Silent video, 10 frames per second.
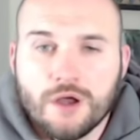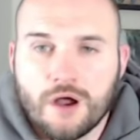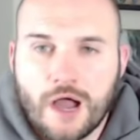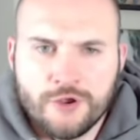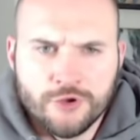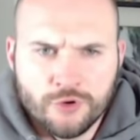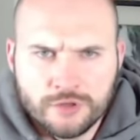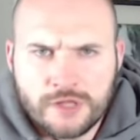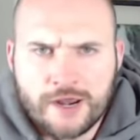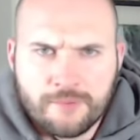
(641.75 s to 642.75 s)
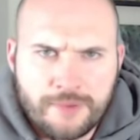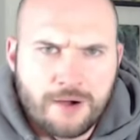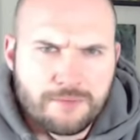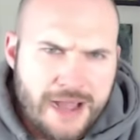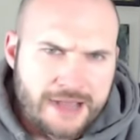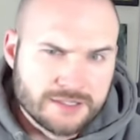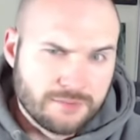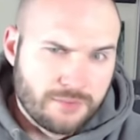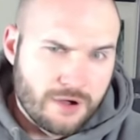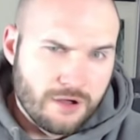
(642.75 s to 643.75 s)
Uh, I knew a lot about
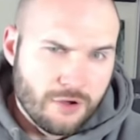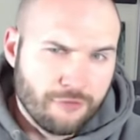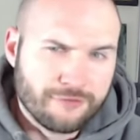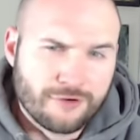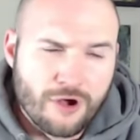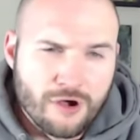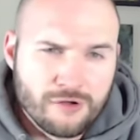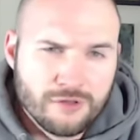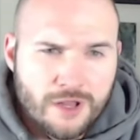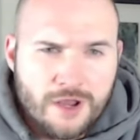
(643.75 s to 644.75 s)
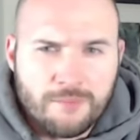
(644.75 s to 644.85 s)
basketball overall,